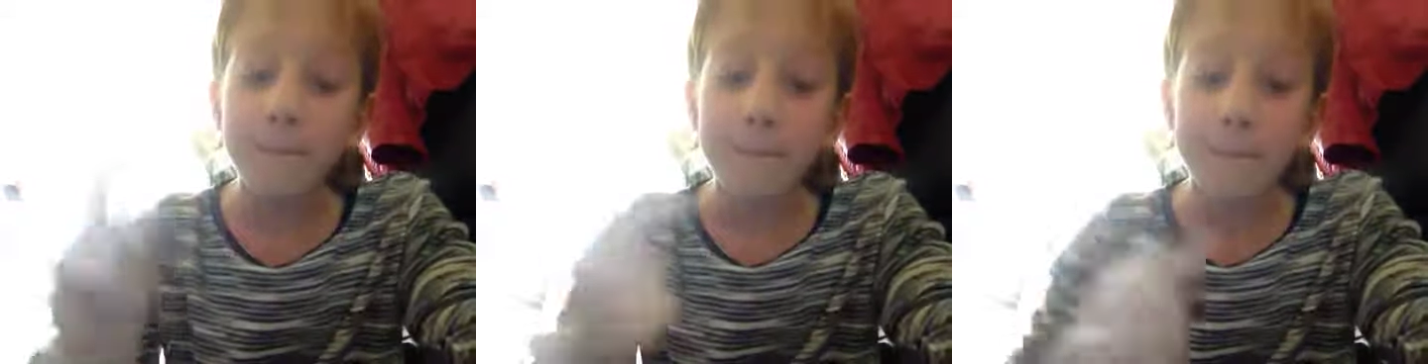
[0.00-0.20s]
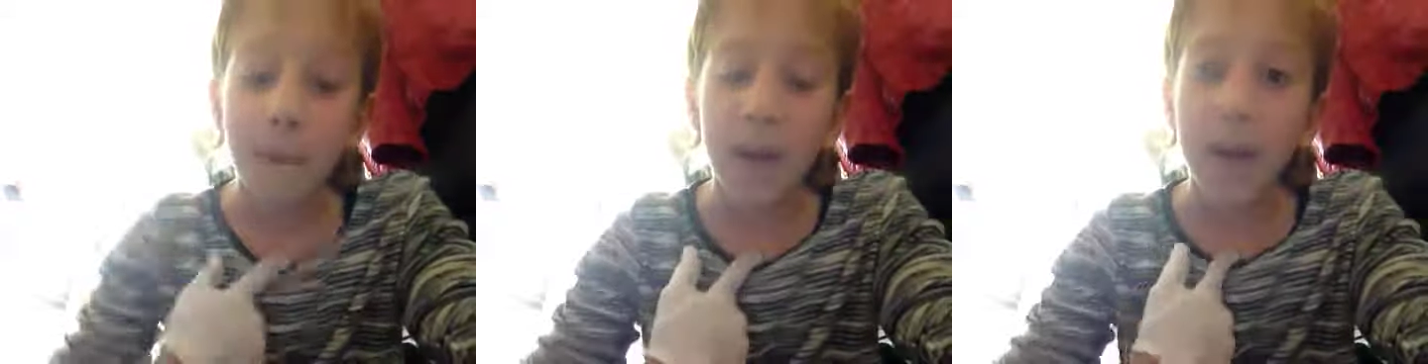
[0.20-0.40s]

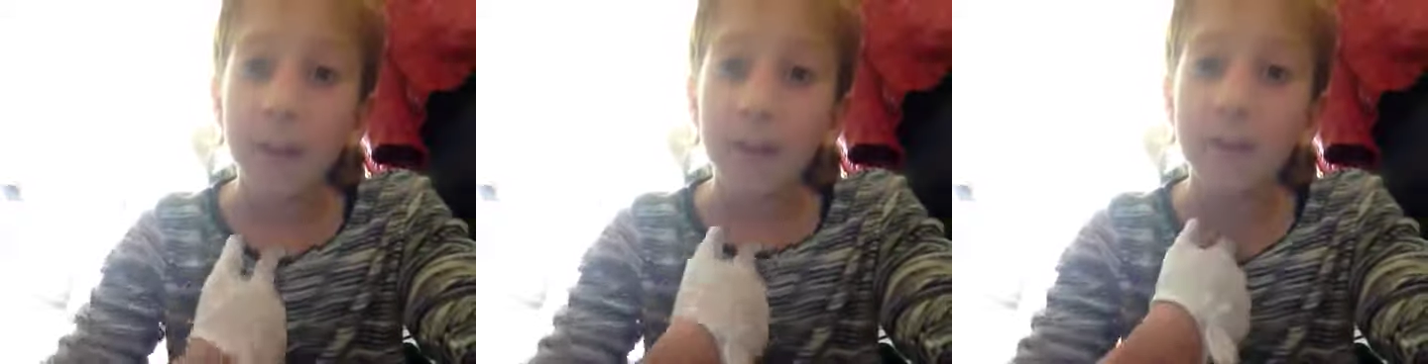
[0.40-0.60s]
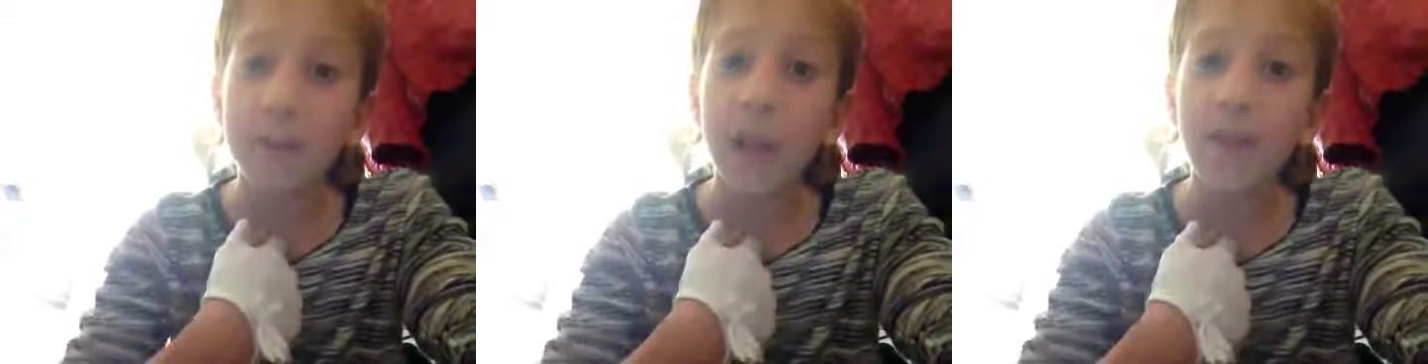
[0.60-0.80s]
my name
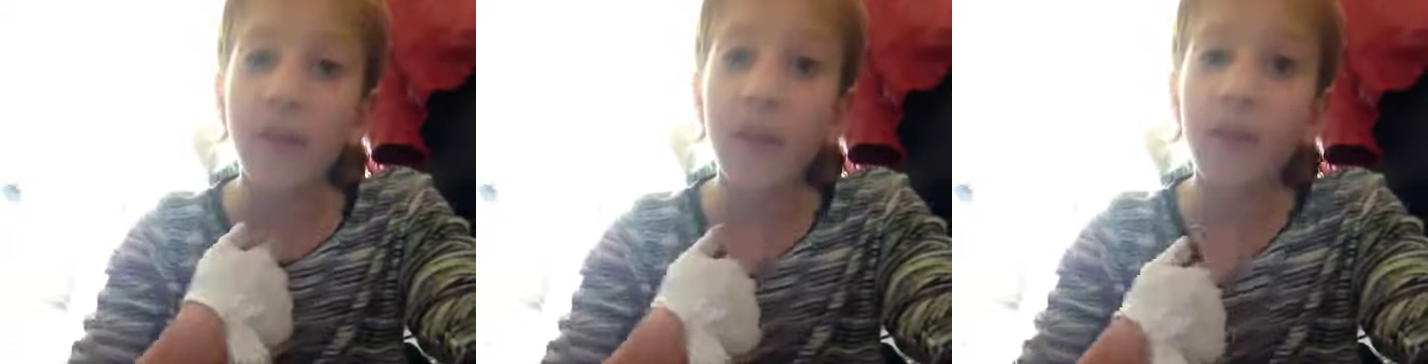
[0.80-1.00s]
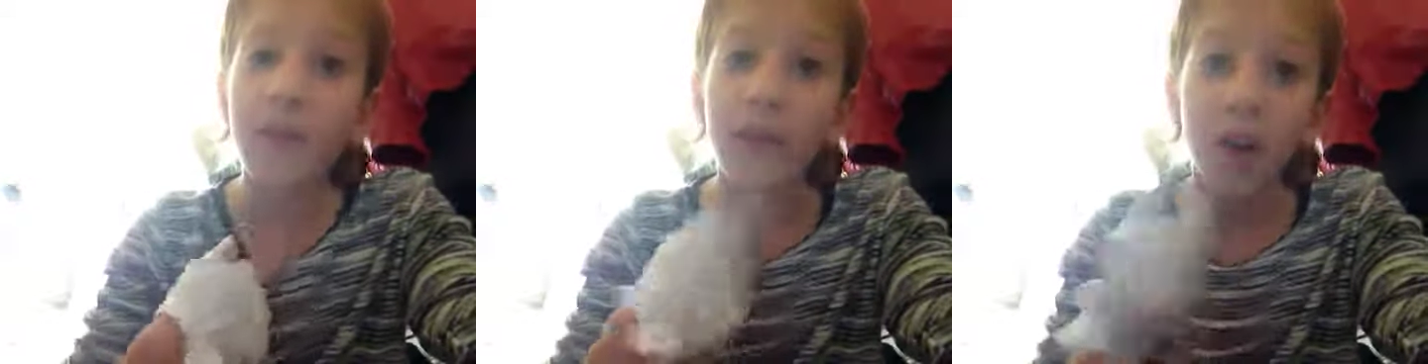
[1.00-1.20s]
is
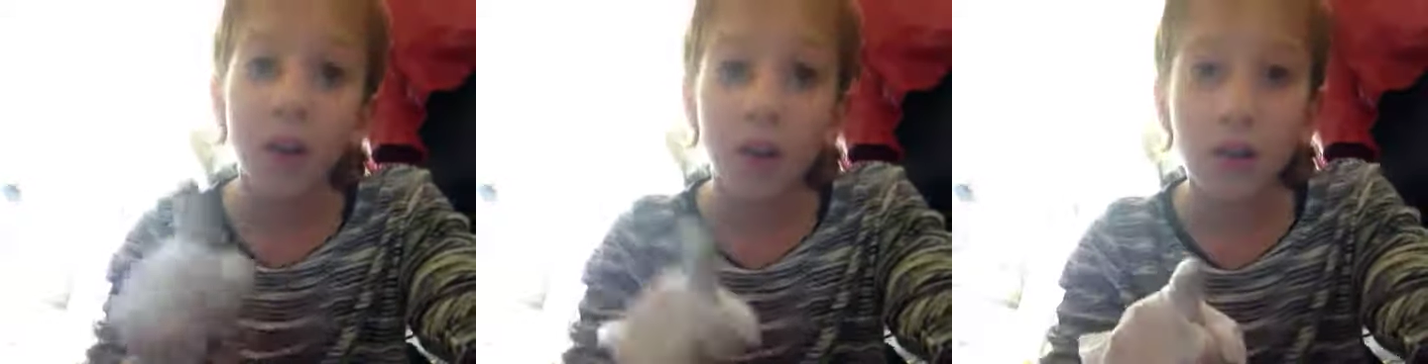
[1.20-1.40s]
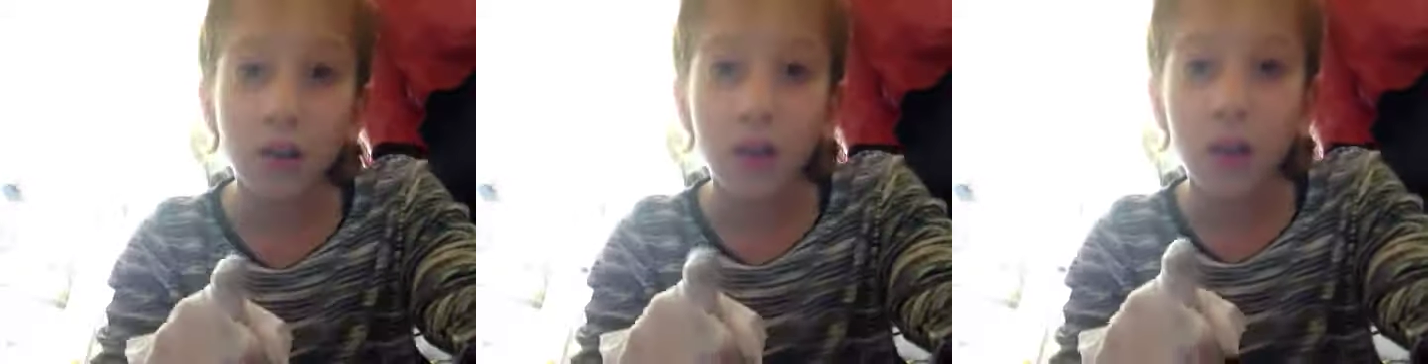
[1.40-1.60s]
Maeva.
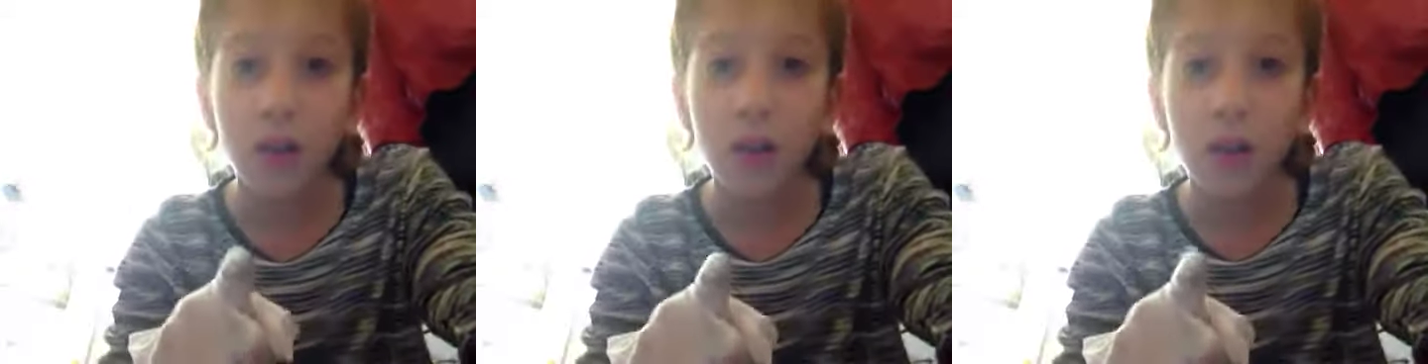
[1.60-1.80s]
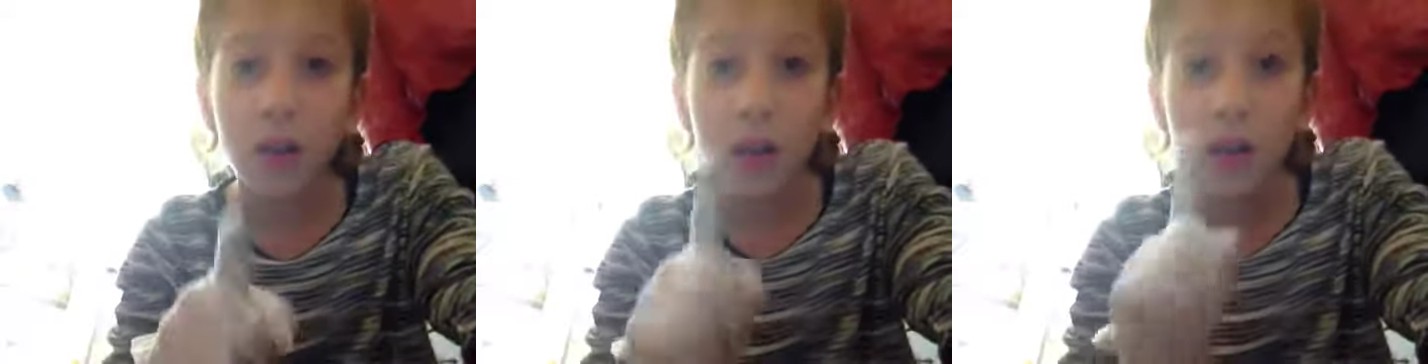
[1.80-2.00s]
Follow.
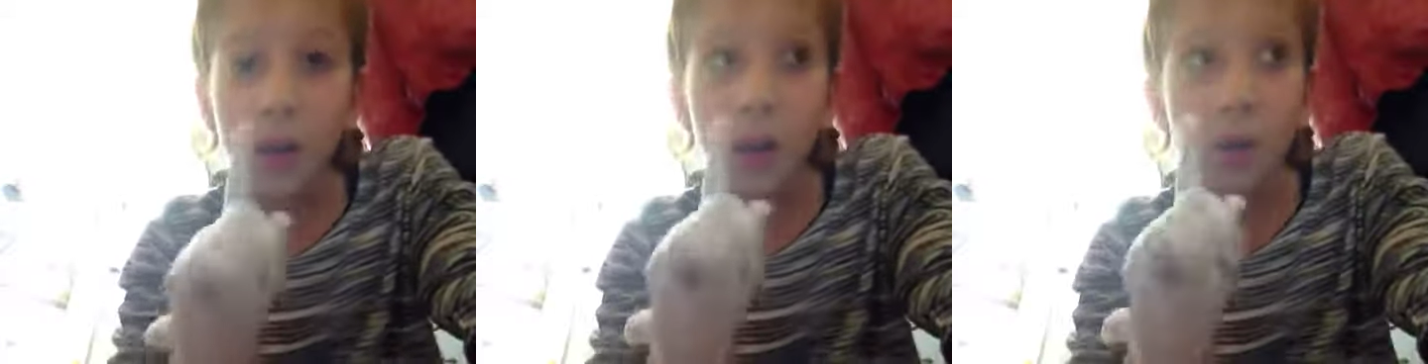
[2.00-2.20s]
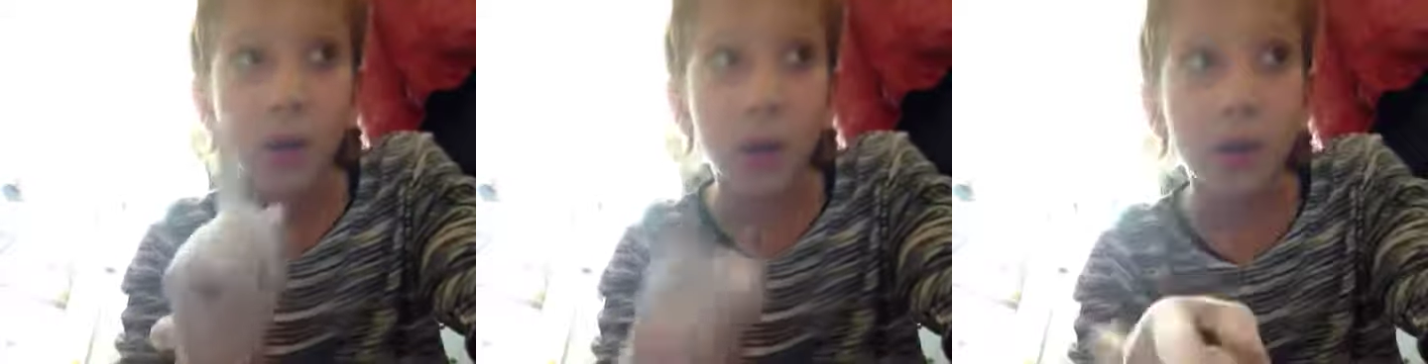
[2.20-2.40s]
We